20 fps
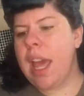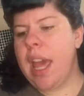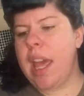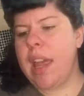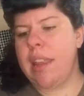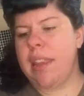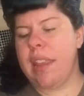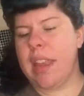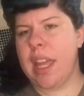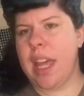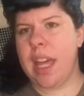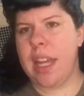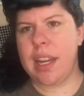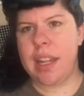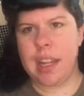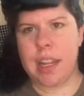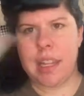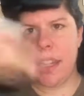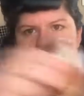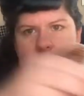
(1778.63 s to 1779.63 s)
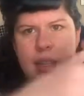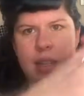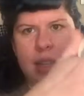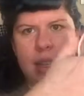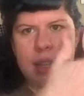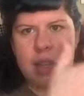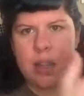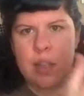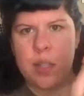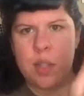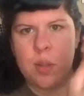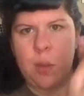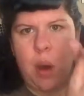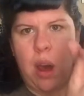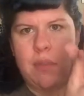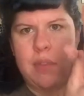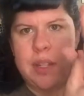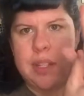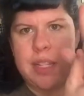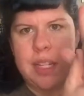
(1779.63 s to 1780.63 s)
and that is the
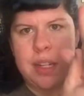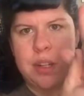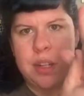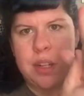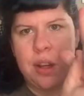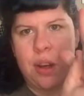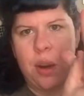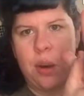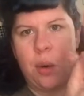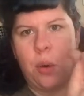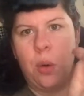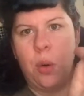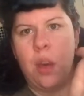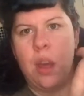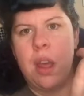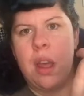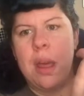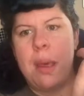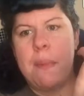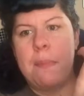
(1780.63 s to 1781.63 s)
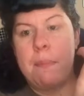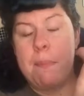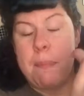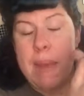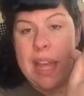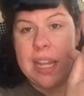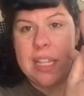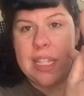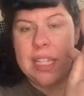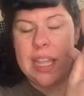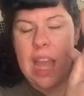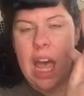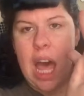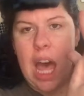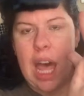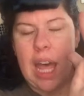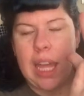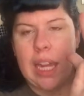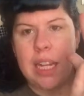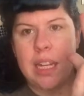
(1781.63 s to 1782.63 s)
Suavecito Men's
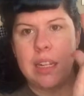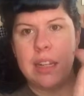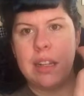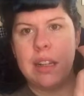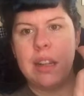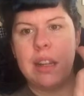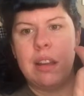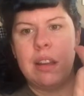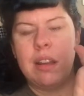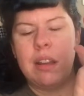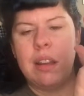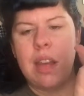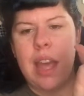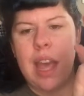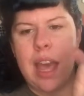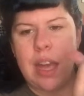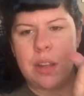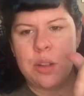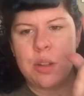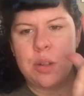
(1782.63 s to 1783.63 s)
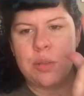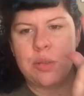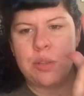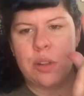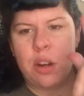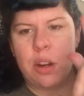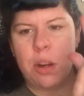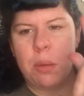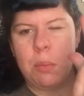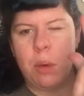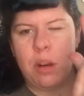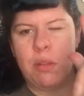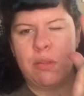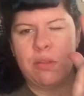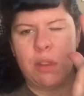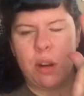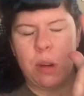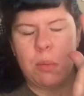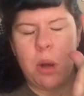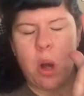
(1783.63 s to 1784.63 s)
Line Extra Firm or
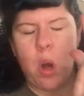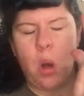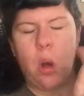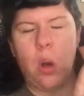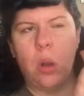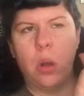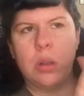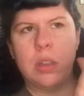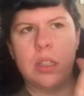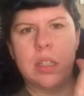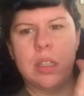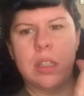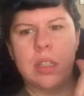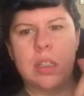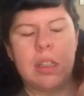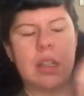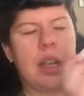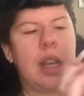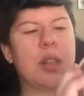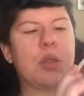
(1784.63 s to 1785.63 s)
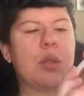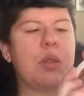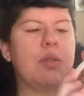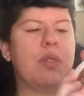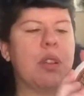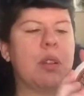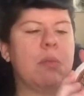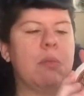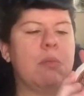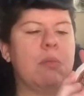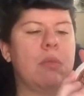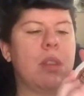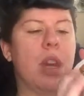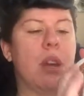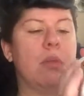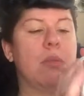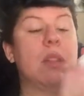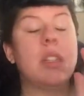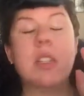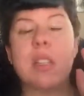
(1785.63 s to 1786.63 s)
Firm Hold. Extra Firm?
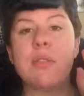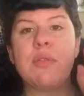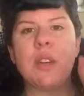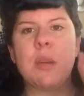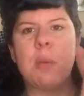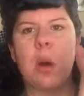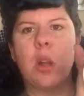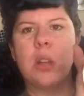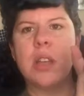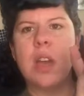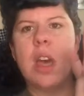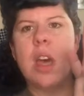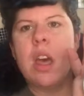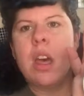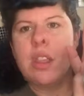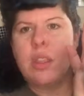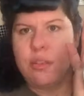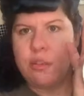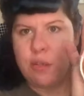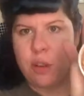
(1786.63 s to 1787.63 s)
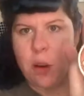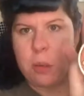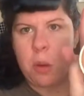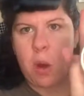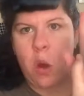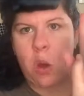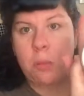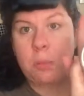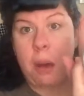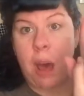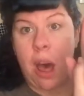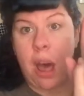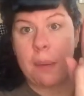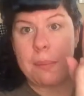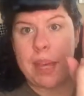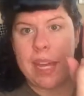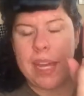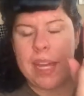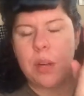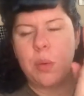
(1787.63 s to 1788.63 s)
No, it's the Firm Hold. The Firm Hold
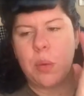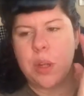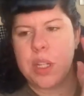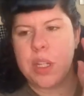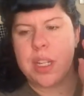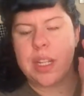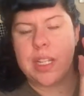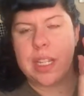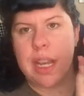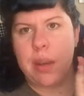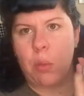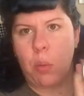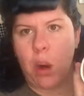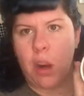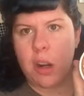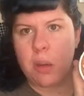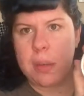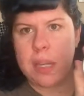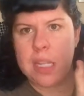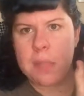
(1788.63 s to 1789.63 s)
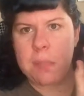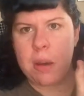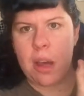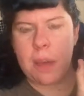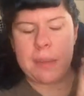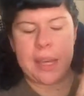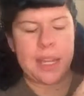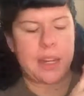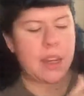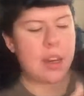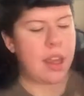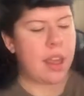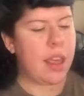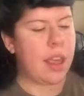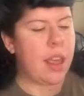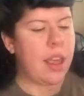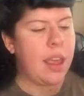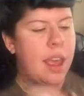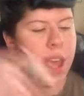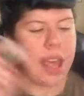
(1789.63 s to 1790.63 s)
Pomade, which is a water-based pomade.
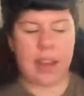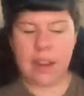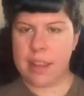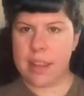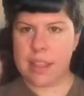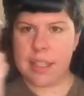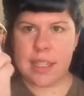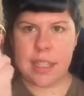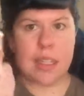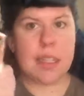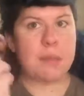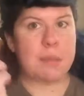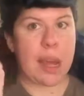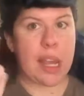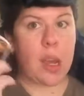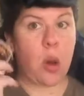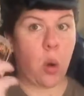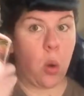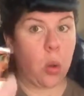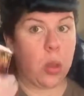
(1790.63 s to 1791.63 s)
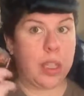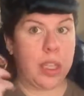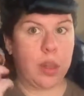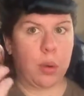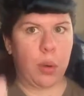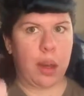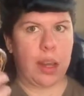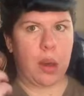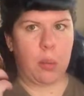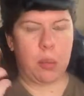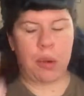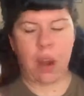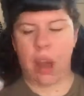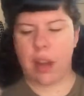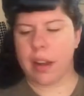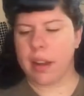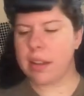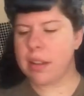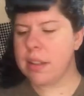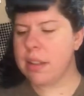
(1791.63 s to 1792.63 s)
And this is my holy grail
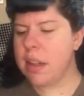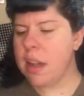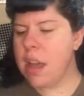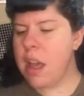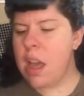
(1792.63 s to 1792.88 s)
product.